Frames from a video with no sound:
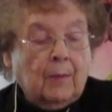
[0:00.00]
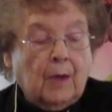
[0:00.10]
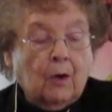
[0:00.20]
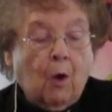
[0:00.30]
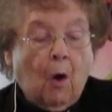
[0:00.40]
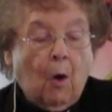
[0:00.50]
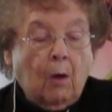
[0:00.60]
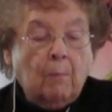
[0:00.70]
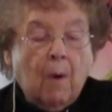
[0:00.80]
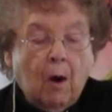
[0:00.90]
Their
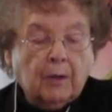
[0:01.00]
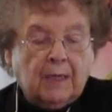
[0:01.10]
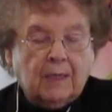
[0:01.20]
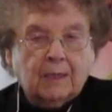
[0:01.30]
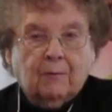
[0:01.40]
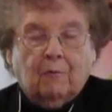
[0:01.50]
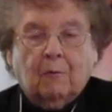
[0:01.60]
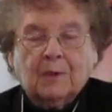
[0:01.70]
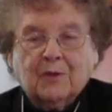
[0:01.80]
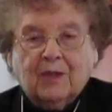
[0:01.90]
whole motive
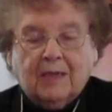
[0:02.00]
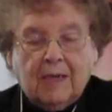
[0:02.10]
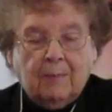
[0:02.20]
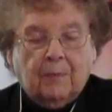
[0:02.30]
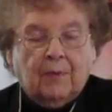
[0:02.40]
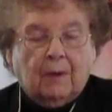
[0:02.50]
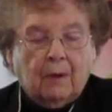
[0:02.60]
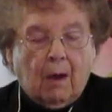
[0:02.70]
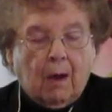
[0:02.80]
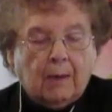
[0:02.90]
was to keep the
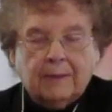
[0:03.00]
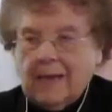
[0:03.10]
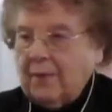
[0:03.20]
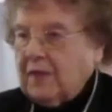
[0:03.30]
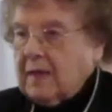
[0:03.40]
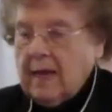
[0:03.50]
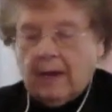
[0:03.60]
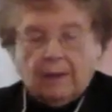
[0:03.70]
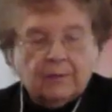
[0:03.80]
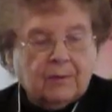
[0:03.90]
law, nothing
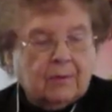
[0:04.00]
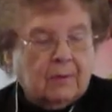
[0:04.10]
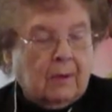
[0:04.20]
else,